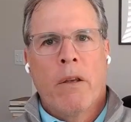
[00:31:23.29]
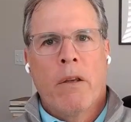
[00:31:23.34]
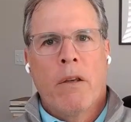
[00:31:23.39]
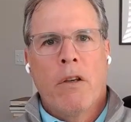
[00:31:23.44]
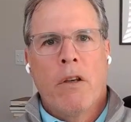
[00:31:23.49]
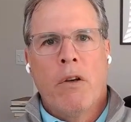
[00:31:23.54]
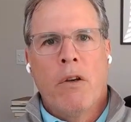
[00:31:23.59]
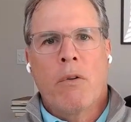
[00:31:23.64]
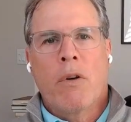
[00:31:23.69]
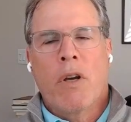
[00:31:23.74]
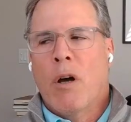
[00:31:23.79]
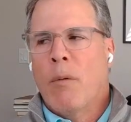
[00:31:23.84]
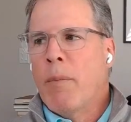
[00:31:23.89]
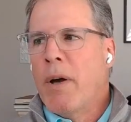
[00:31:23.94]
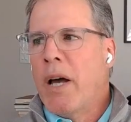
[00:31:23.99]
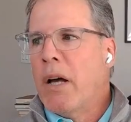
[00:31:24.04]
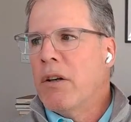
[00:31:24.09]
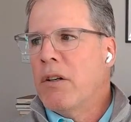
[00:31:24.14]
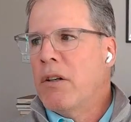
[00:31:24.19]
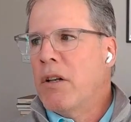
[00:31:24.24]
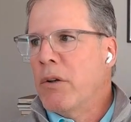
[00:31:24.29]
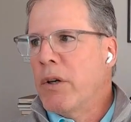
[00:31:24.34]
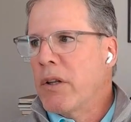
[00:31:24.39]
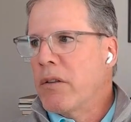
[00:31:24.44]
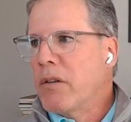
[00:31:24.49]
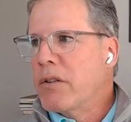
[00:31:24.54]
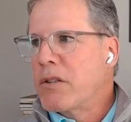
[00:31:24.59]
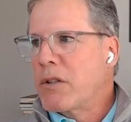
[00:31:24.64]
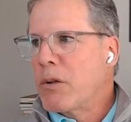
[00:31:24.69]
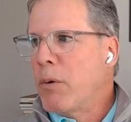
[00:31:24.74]
you come out knowing
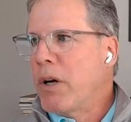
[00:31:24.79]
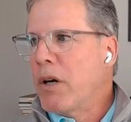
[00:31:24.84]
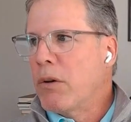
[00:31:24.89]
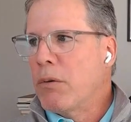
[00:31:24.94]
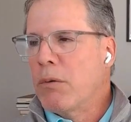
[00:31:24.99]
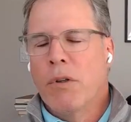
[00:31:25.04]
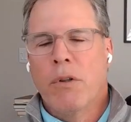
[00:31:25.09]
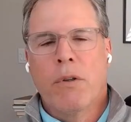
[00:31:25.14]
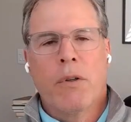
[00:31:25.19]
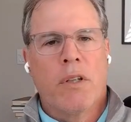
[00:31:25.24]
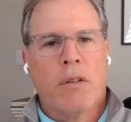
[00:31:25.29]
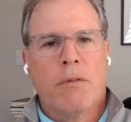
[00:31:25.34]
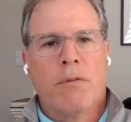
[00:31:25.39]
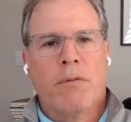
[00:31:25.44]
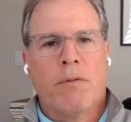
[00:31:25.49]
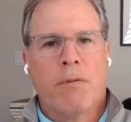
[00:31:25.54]
the square root of